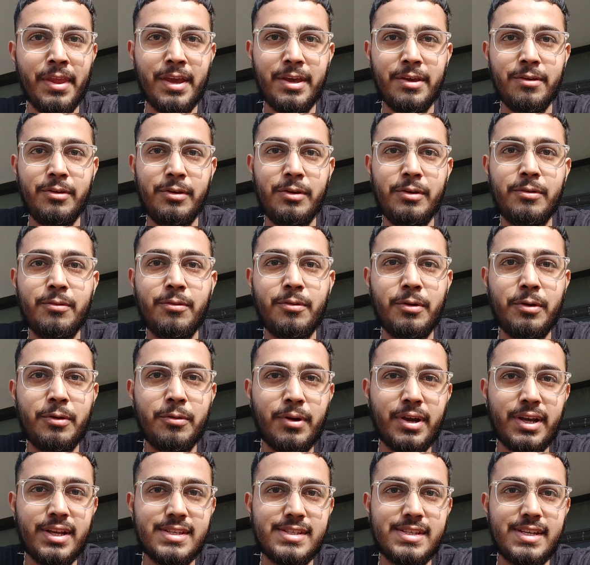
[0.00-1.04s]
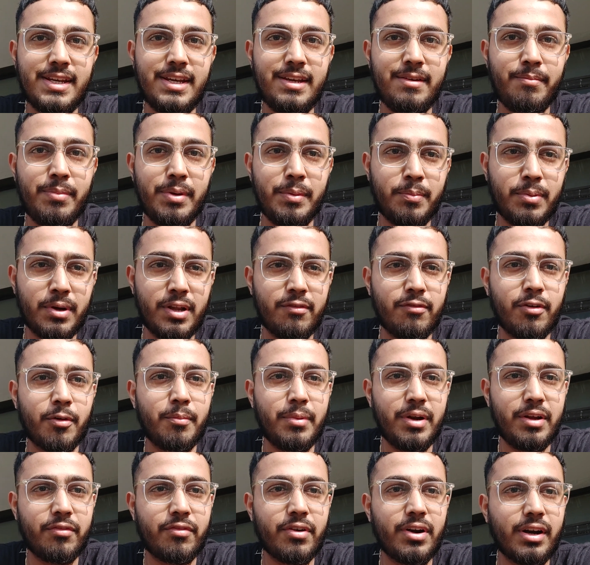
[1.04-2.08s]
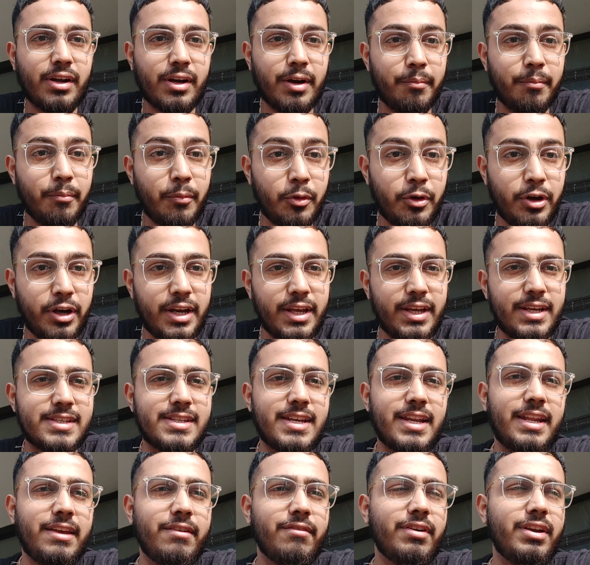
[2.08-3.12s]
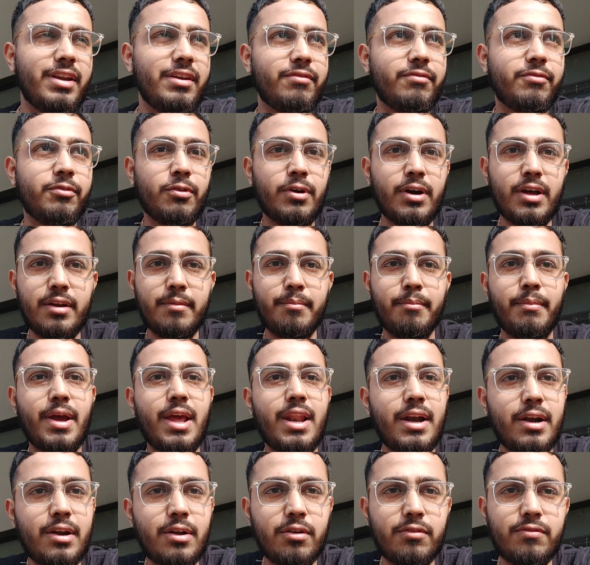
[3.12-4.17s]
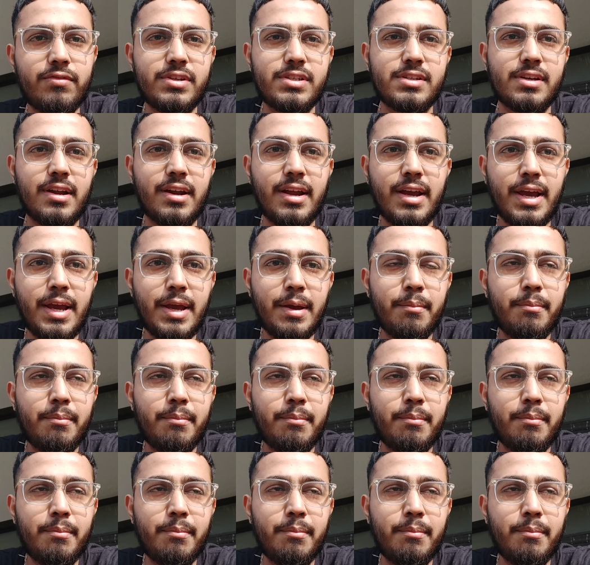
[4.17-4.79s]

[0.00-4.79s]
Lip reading: You can see people from different communities, and even if you are a ballot officer,